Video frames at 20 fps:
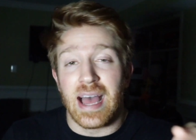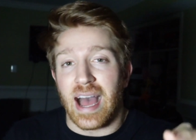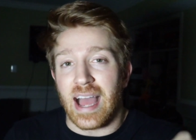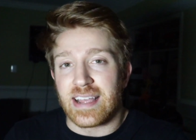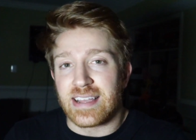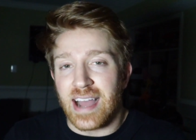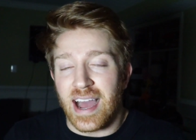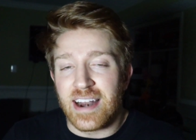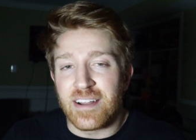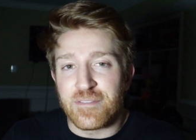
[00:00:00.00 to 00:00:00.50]

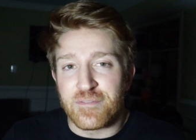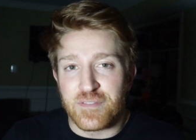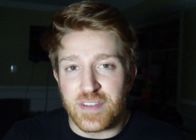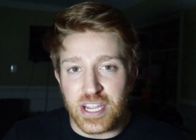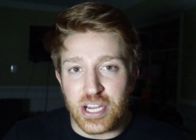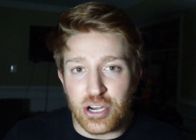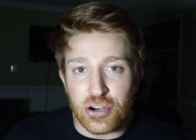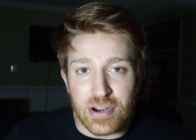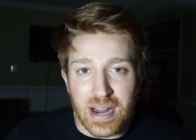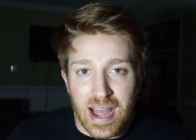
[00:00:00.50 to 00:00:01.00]
I kind of
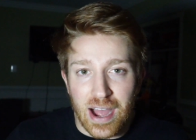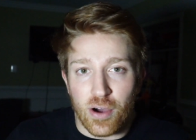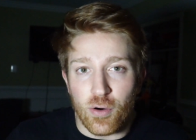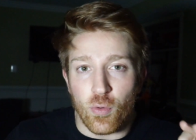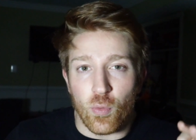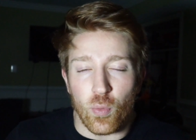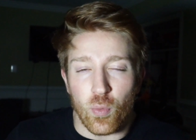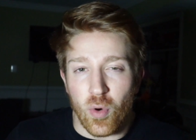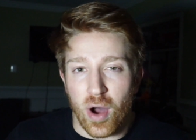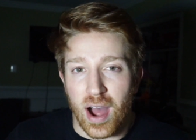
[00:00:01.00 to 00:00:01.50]
figured out
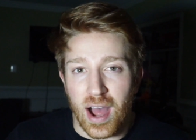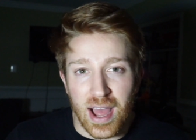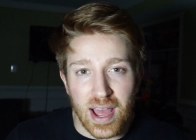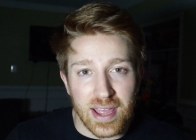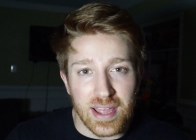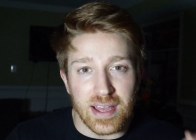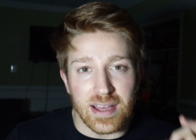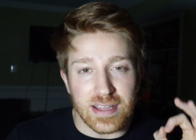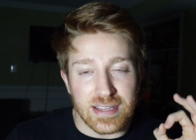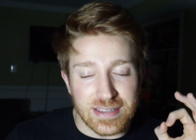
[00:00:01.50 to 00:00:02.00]

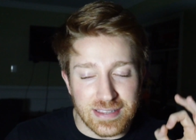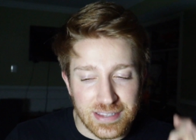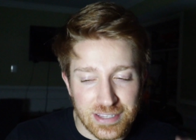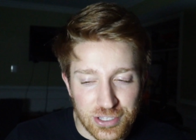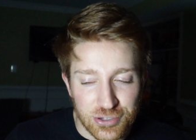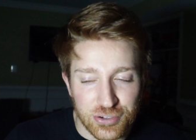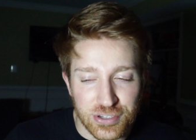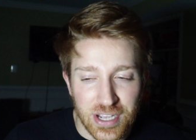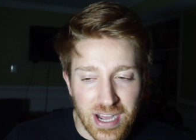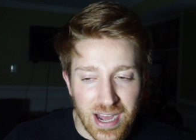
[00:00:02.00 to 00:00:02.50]
why
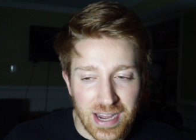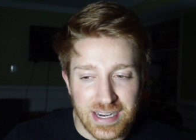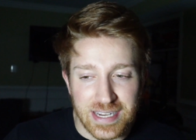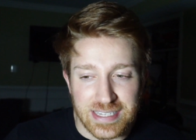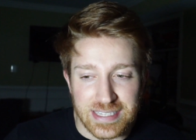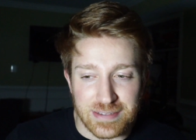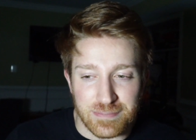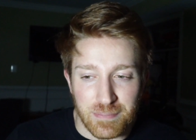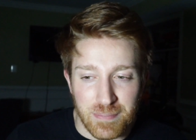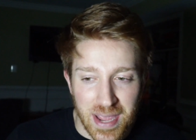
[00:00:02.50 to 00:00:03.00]
Lil
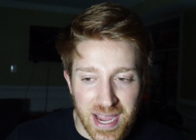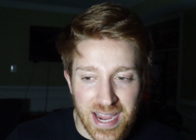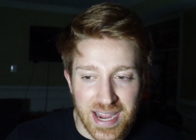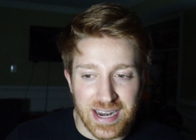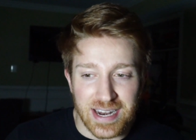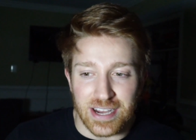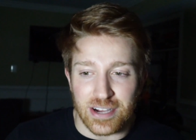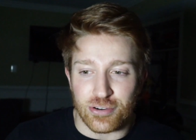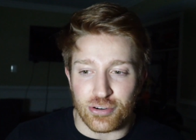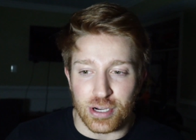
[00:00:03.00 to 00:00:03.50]
Yachty
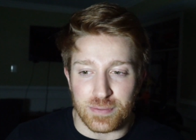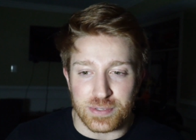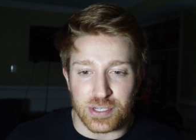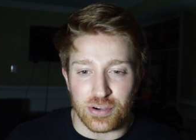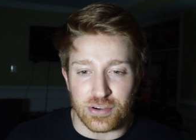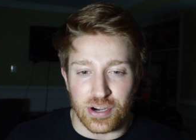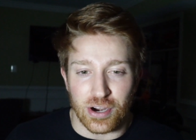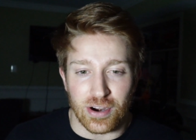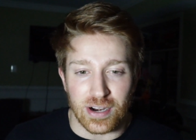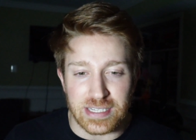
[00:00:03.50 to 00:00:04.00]
made a
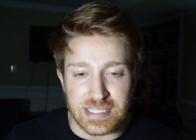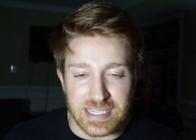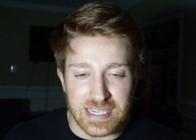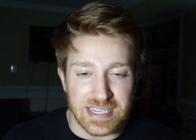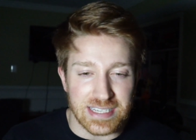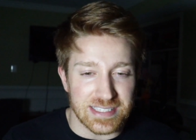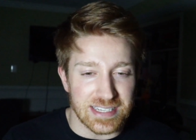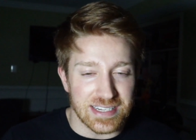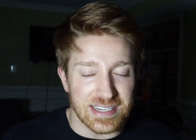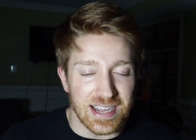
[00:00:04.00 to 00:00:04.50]
cryptocurrency
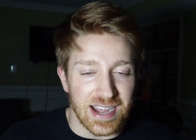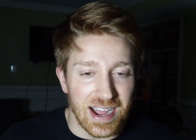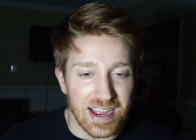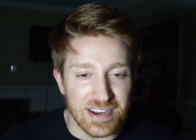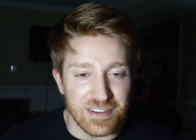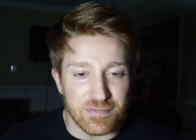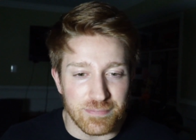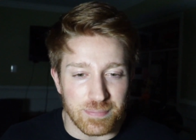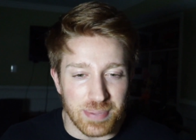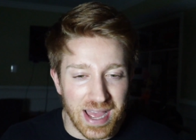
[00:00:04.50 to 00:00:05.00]
because it
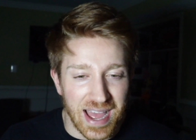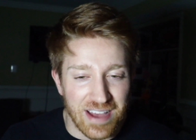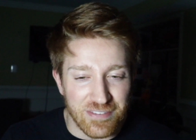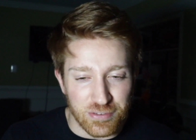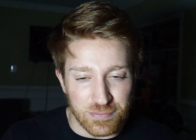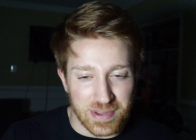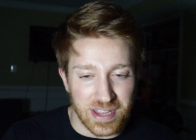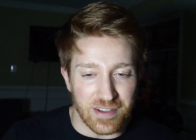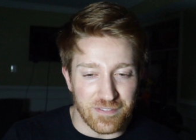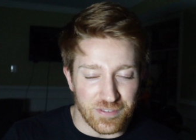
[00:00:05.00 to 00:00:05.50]
kind of
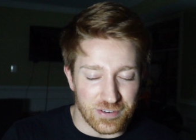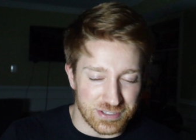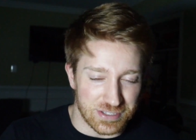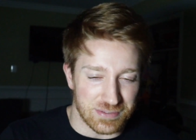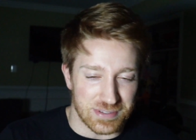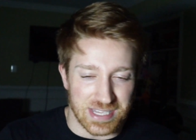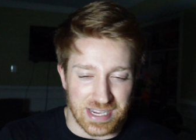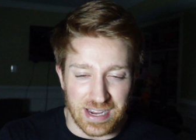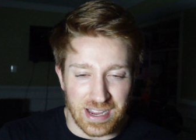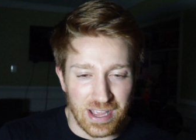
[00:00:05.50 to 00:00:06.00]
baffled me at first. I
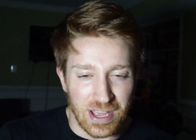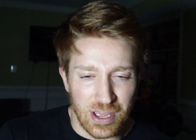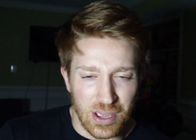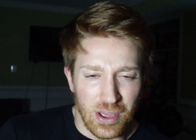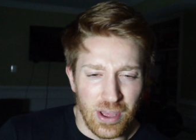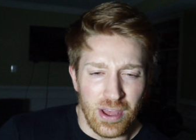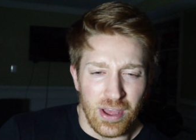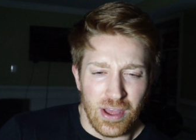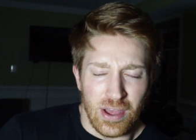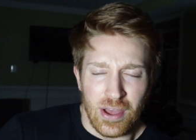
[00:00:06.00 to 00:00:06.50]
was like,
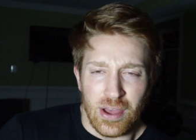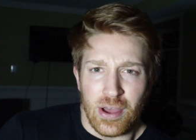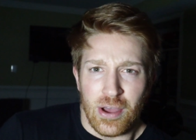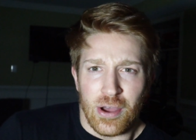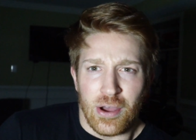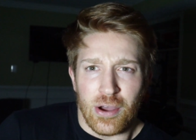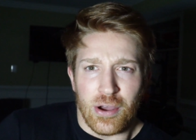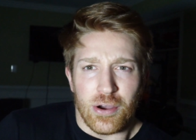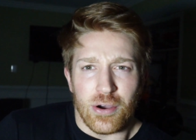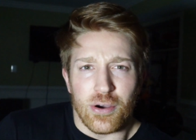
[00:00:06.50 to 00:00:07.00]

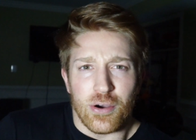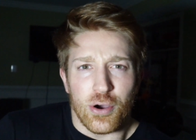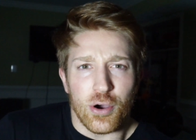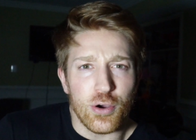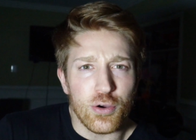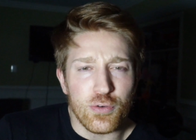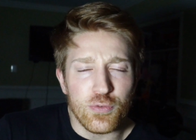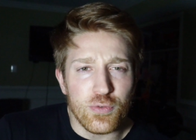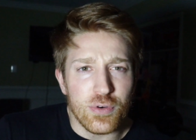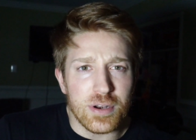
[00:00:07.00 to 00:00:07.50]

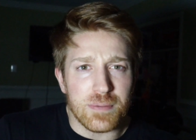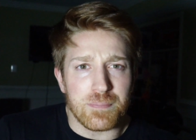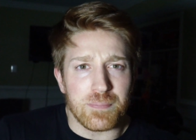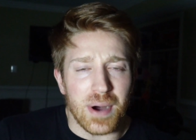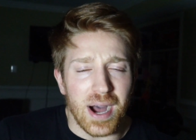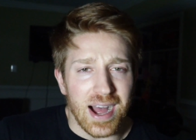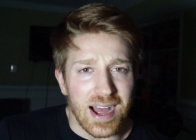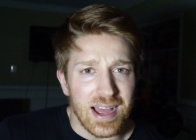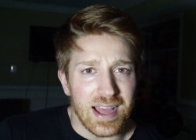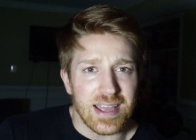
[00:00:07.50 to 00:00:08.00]
who would
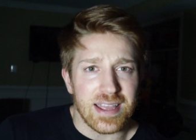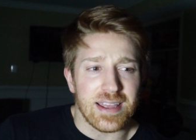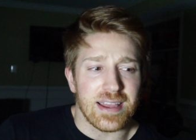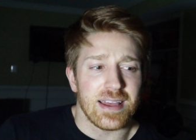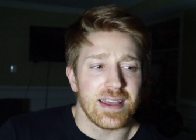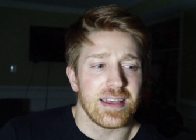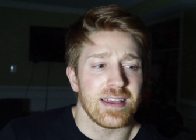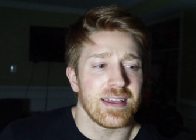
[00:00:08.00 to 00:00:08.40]
buy